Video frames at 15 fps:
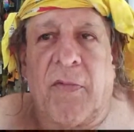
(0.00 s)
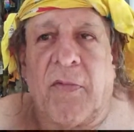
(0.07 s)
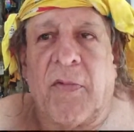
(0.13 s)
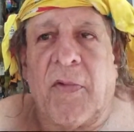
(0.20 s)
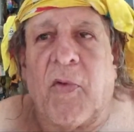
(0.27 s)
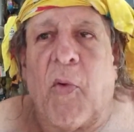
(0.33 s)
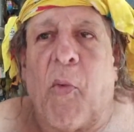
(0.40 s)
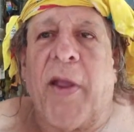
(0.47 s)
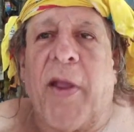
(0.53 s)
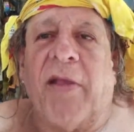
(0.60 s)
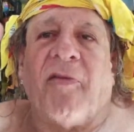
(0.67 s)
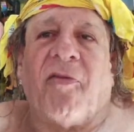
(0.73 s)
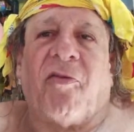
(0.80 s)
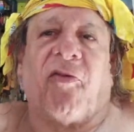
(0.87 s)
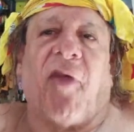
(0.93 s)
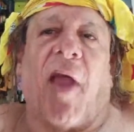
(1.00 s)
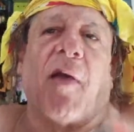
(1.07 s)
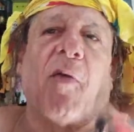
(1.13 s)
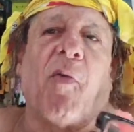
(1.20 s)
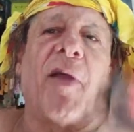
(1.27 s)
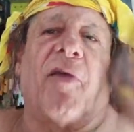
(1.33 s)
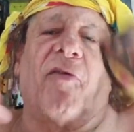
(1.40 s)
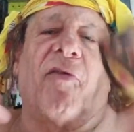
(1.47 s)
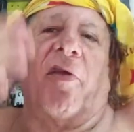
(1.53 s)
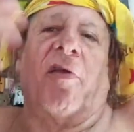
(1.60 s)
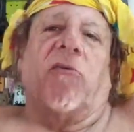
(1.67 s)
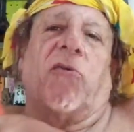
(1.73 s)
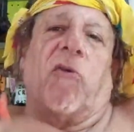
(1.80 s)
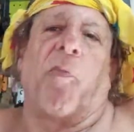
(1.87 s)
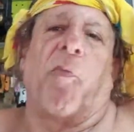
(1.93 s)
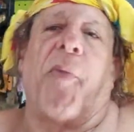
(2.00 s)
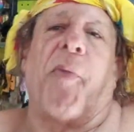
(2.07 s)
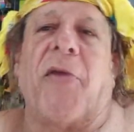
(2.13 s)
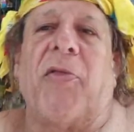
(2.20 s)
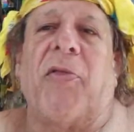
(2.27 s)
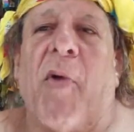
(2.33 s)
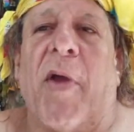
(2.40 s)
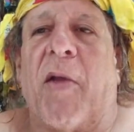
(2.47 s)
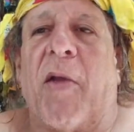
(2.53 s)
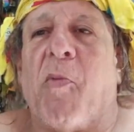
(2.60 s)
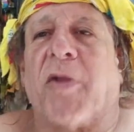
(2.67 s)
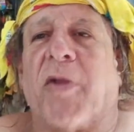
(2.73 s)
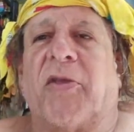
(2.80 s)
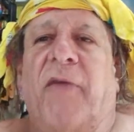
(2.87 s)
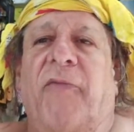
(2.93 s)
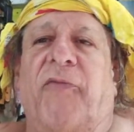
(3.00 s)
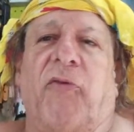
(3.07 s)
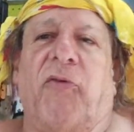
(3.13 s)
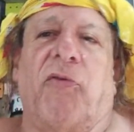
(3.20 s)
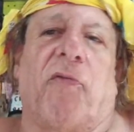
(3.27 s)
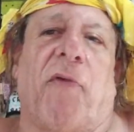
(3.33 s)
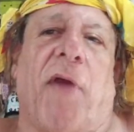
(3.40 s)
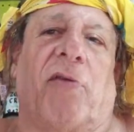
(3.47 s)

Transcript: the way he segues into, by the way, what gives you the right